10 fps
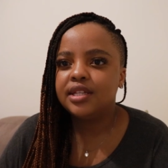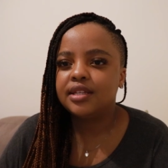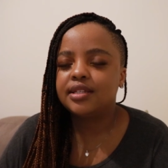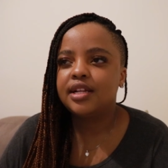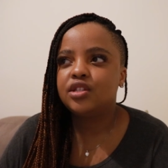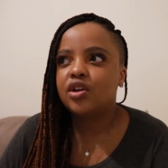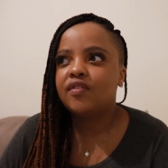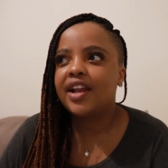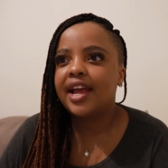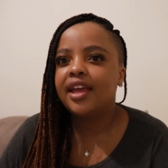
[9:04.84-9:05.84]
in the sense of
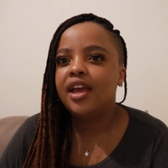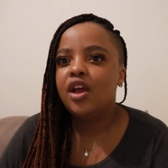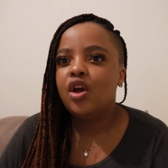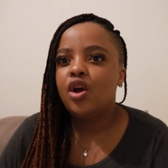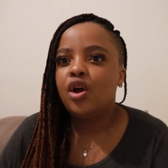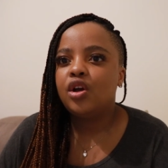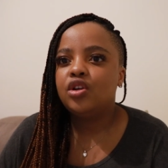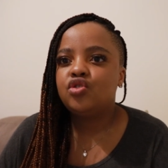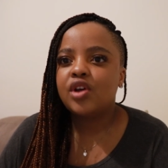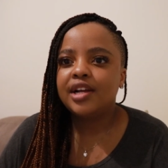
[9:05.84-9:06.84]
like
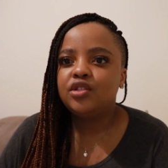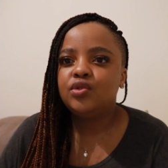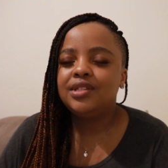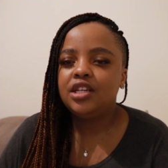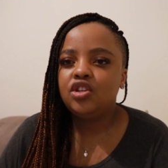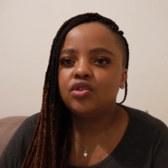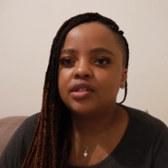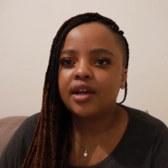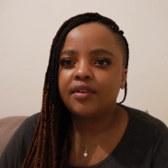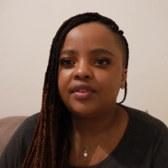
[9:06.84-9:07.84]
try to teach
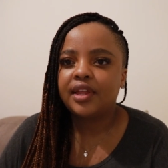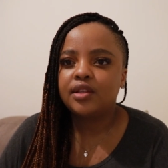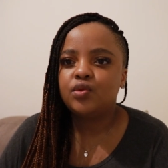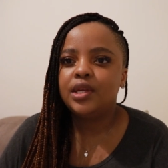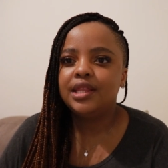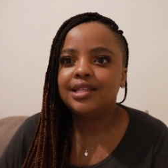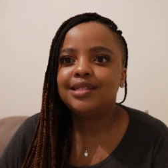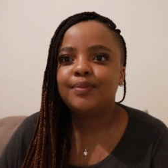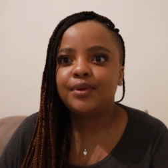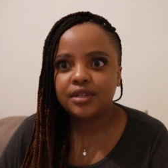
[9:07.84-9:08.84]
yourself that when
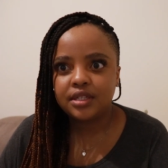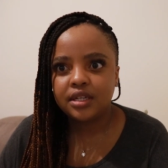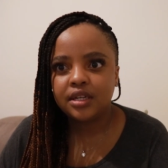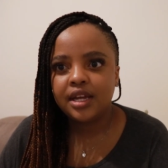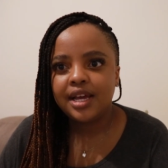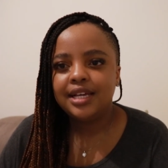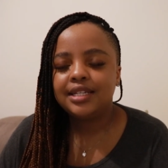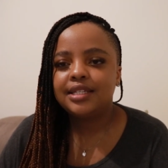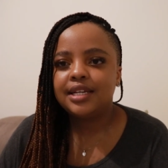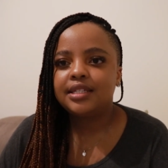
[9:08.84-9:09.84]
this person
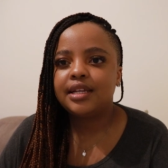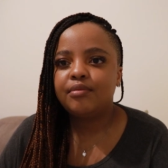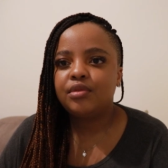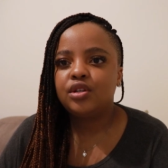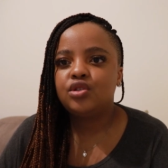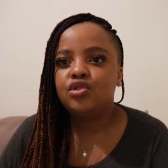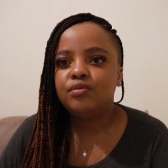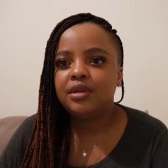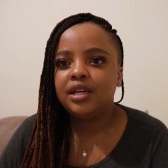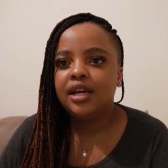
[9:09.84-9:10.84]
says something to
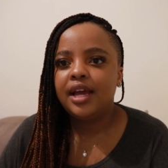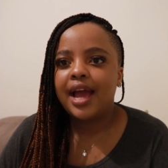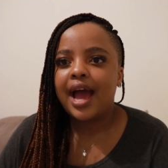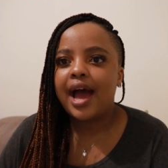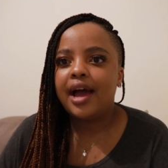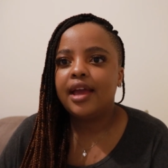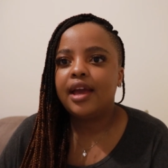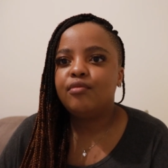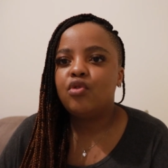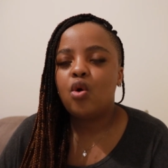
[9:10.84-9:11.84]
me, I
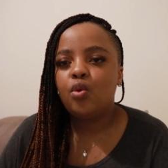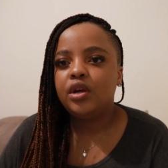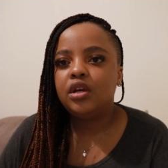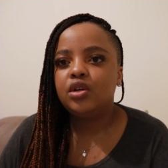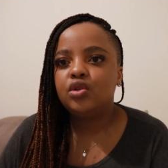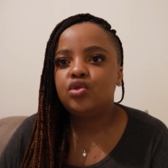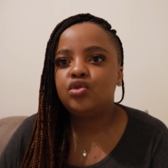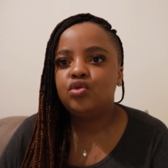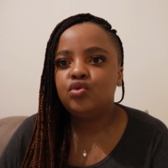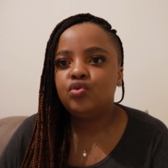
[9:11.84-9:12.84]
am going
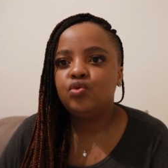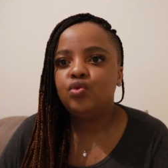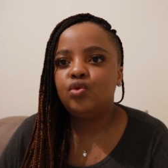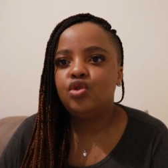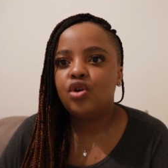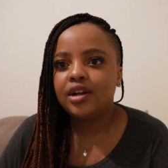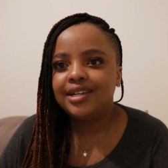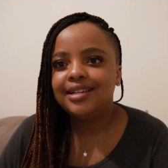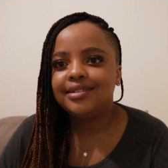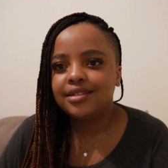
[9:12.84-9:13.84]
to not
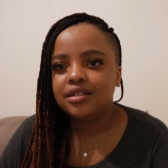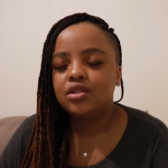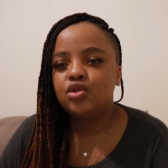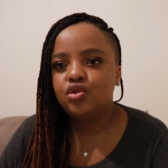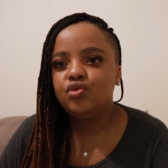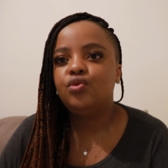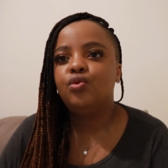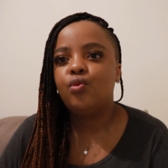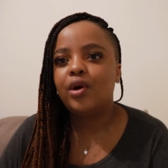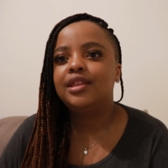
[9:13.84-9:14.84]
listen to
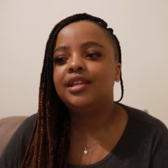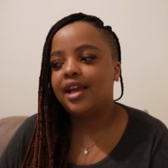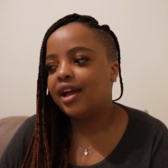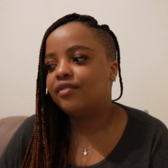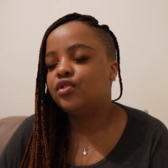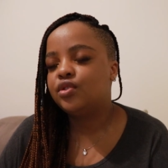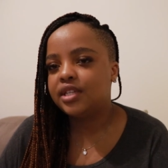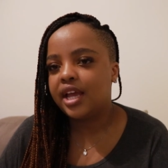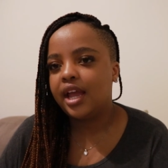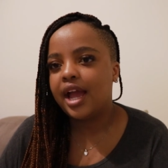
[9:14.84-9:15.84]
what they have to
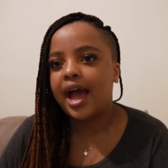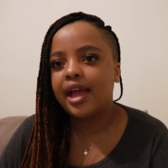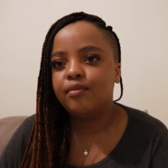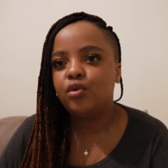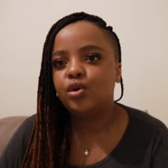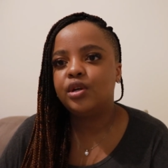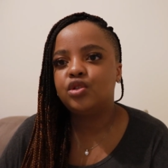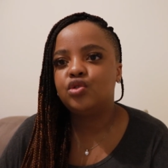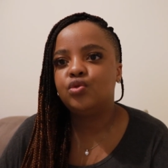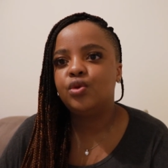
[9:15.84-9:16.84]
say. I am going
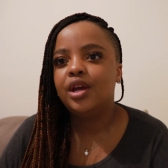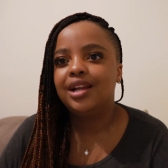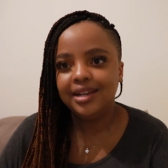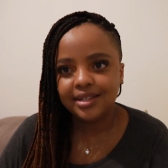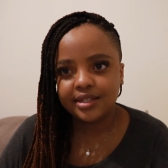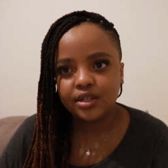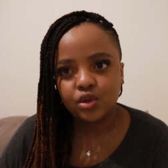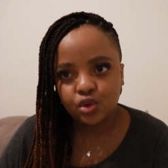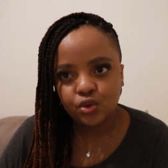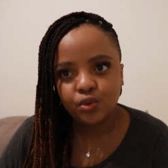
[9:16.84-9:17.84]
to listen
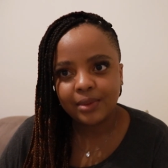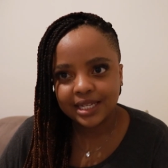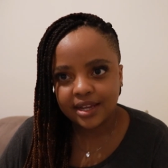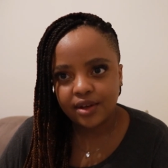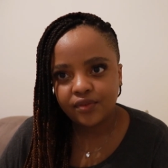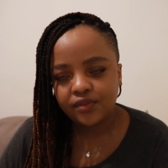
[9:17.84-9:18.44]
to myself.